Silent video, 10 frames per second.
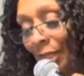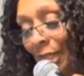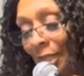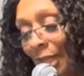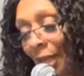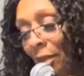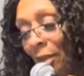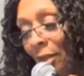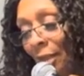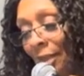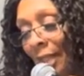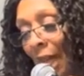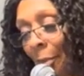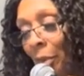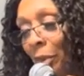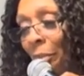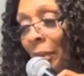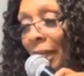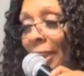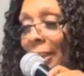it's like a tap on the
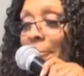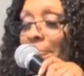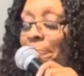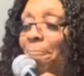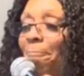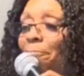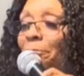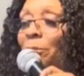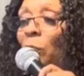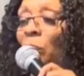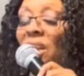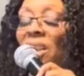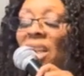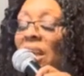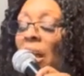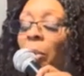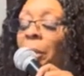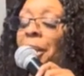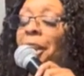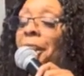butt. So these things ain't gonna
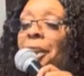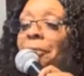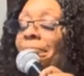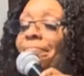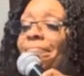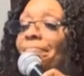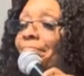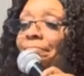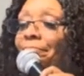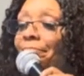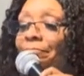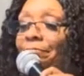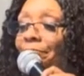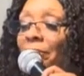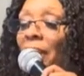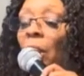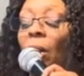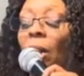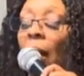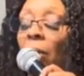be good. He
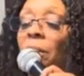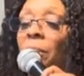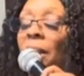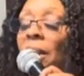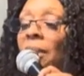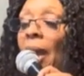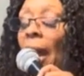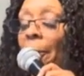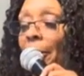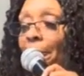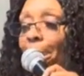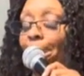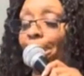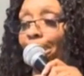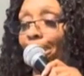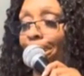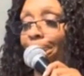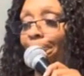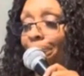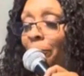gonna allow some things to happen.
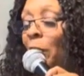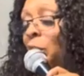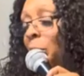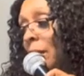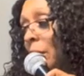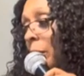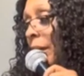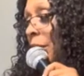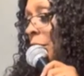Speaking of which,